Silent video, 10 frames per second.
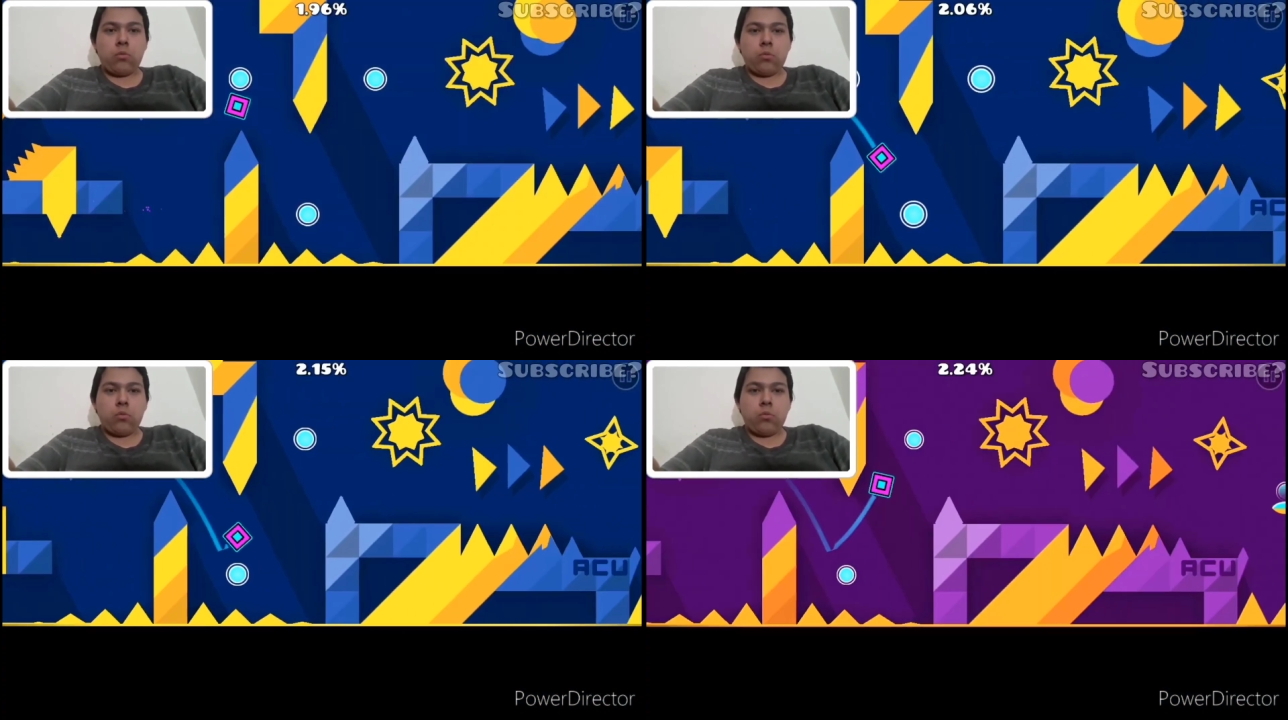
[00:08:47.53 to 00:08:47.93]

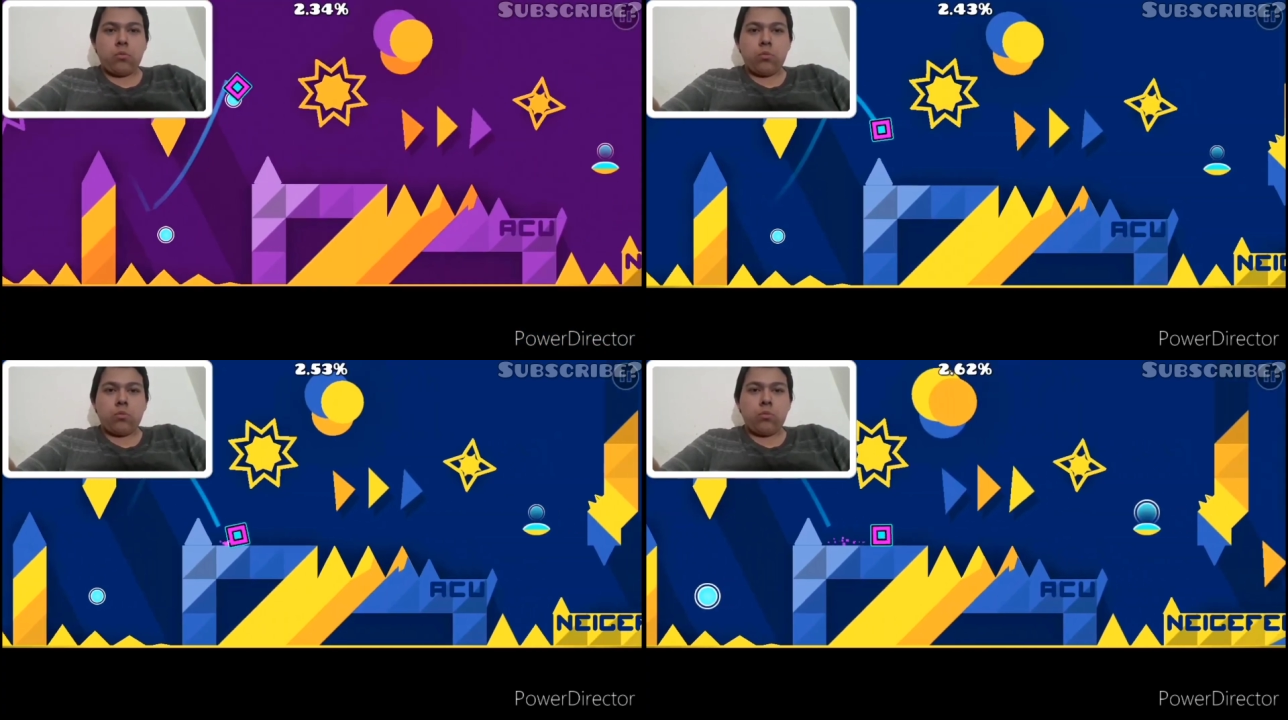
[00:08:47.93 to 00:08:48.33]

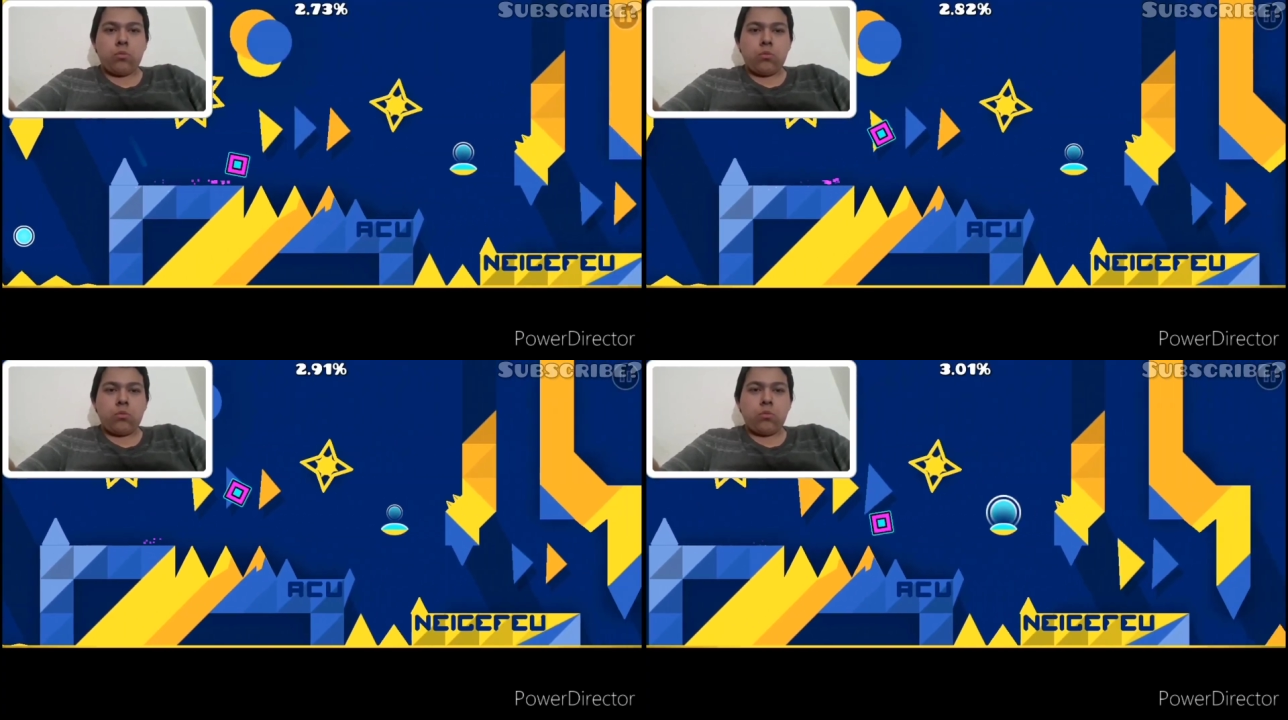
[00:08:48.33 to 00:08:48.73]

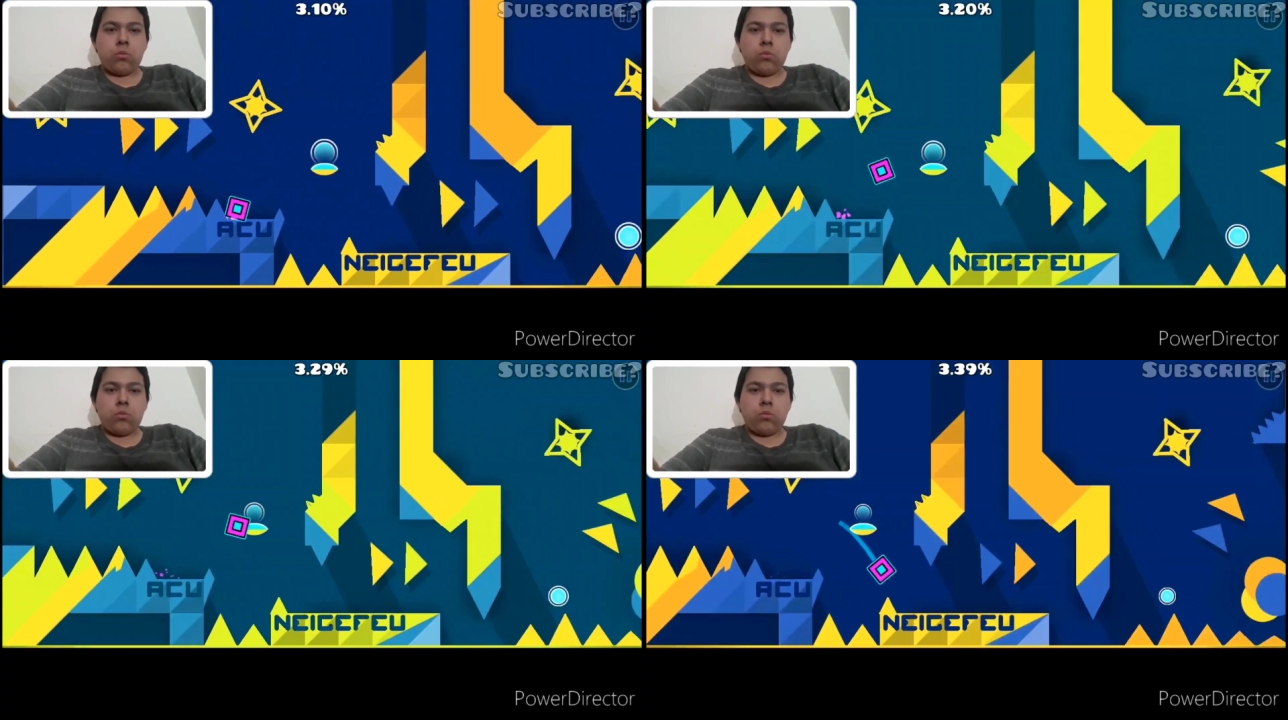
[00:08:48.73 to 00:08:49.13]

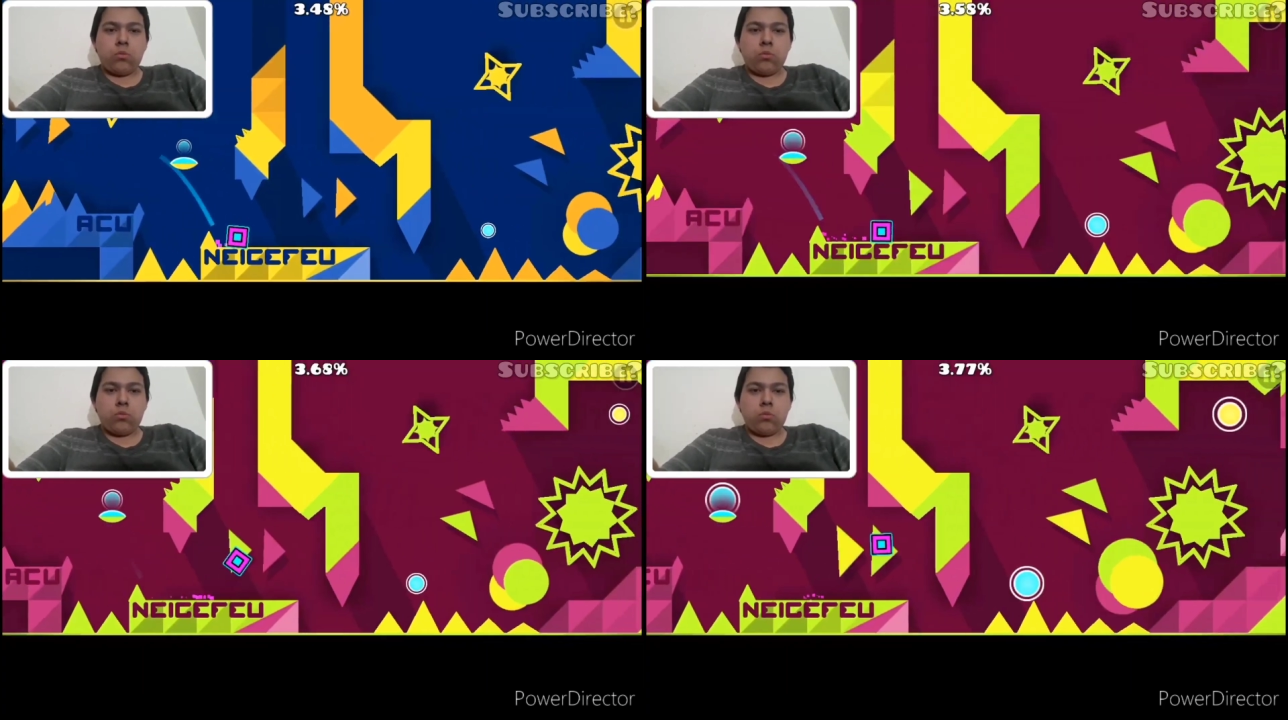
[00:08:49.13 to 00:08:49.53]

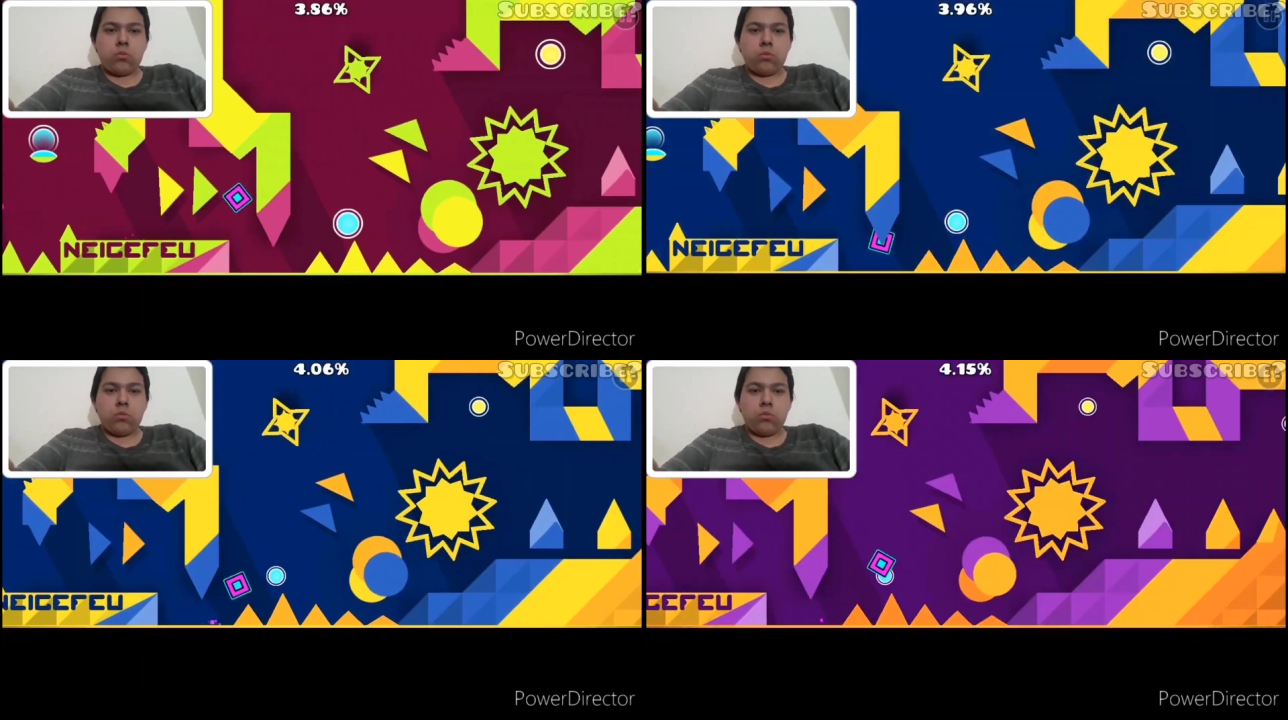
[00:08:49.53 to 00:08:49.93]

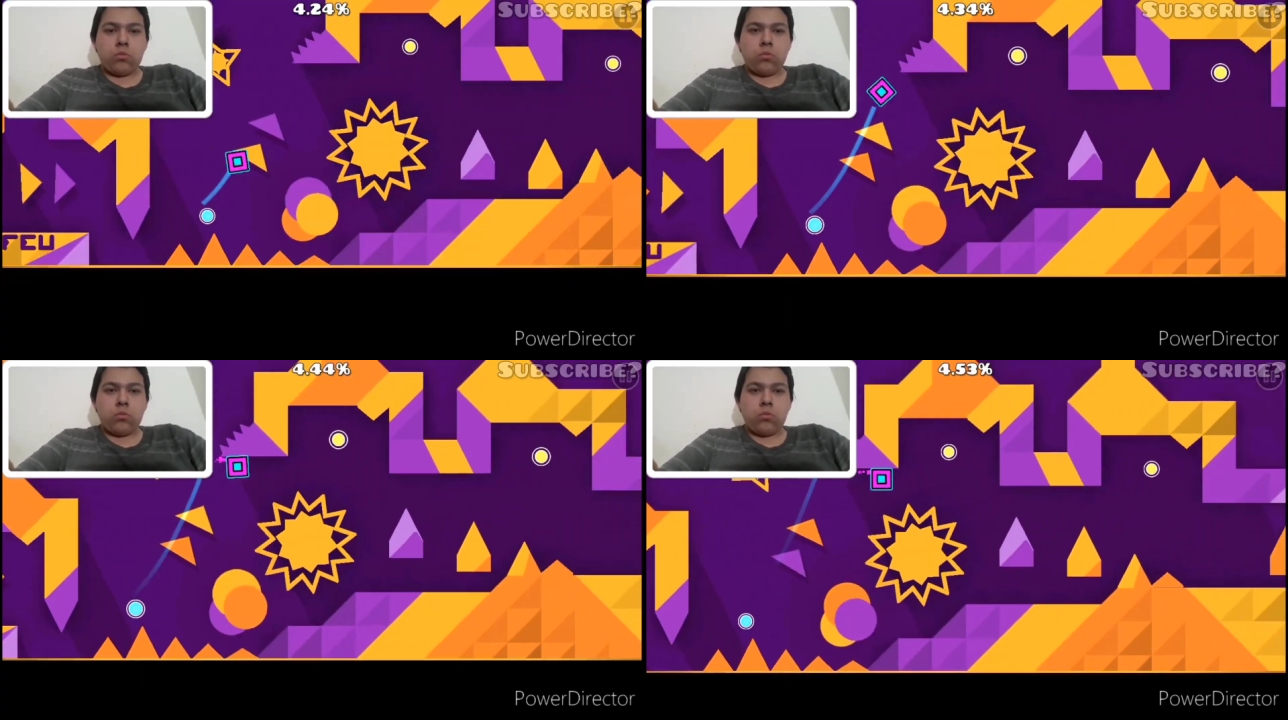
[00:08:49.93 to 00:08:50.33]

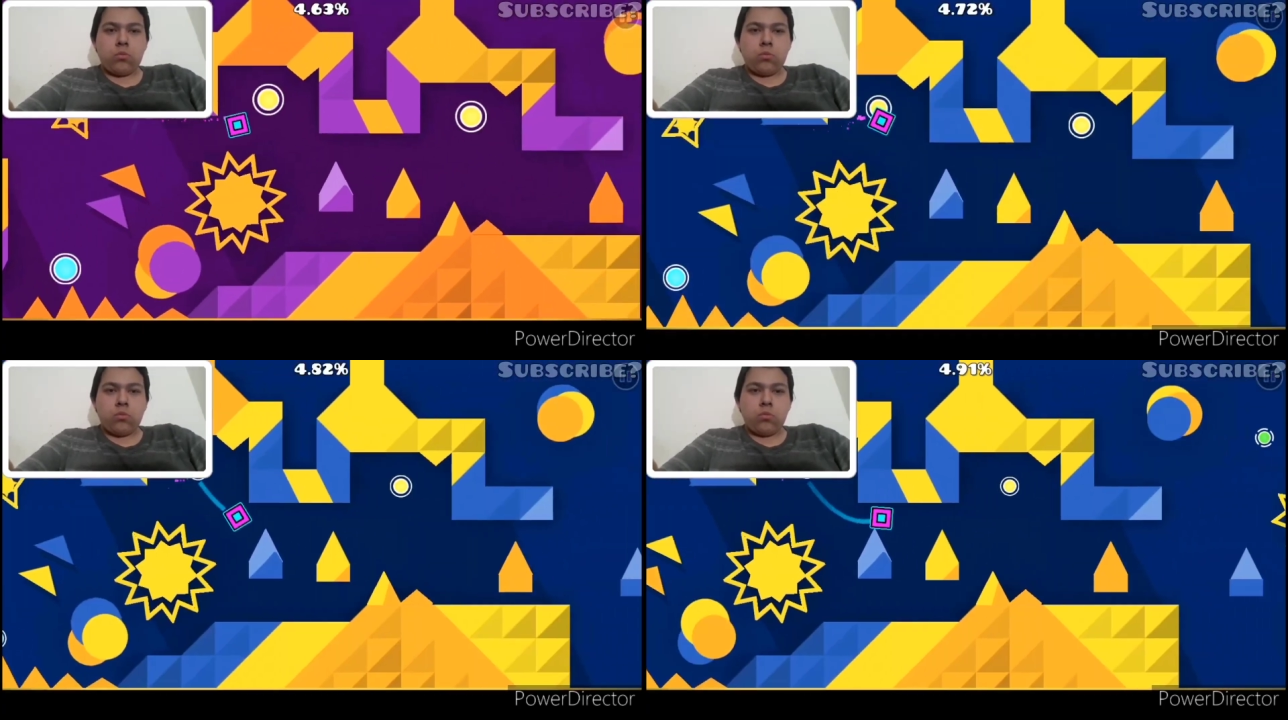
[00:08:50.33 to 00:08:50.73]

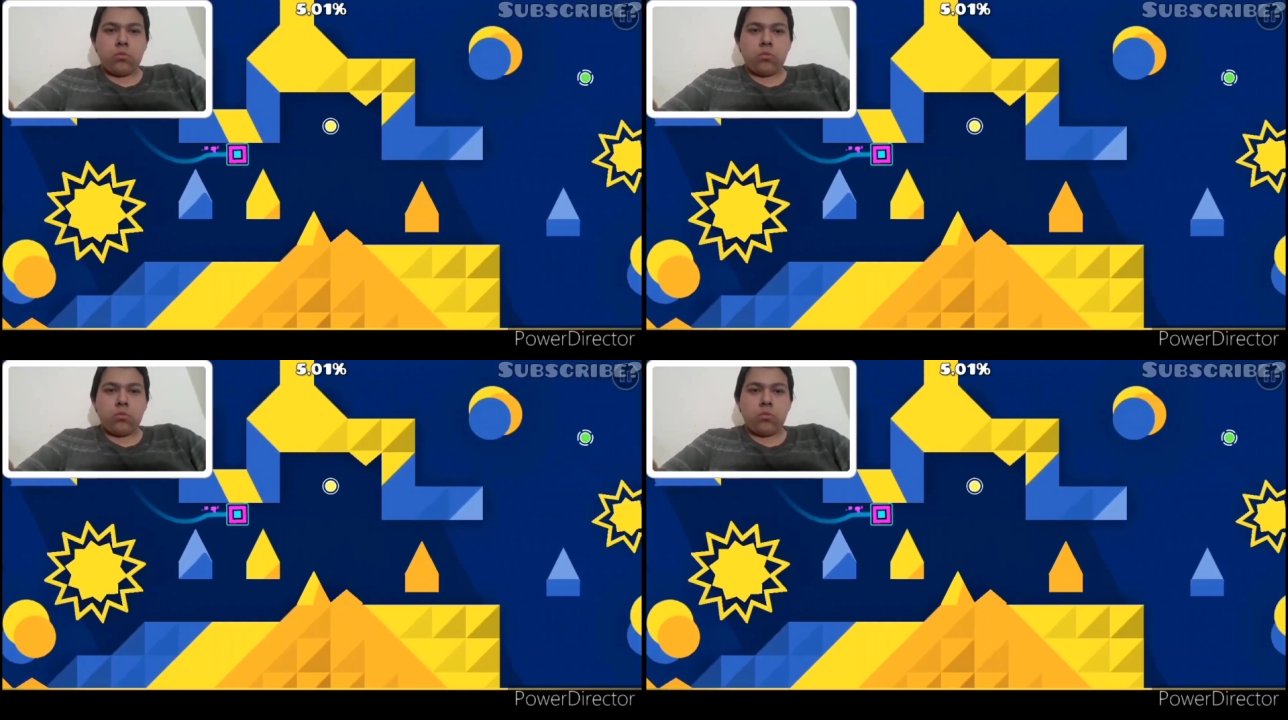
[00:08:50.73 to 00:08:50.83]
[no speech]